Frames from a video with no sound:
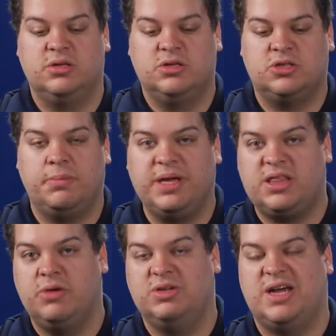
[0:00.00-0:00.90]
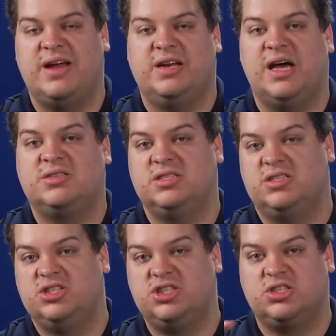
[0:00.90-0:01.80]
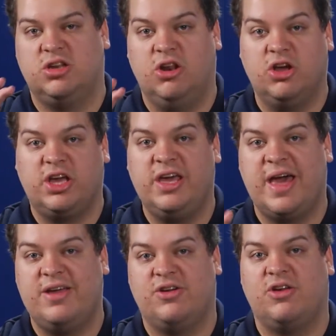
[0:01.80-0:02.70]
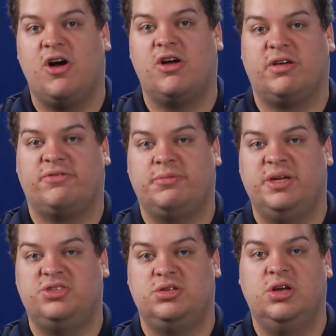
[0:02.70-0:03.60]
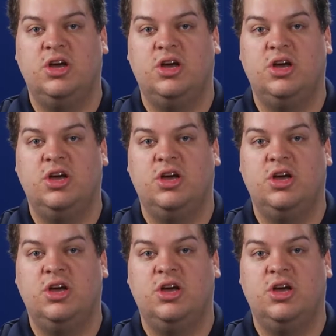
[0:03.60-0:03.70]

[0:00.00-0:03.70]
So the big thing with diagnostics is just looking at your log information,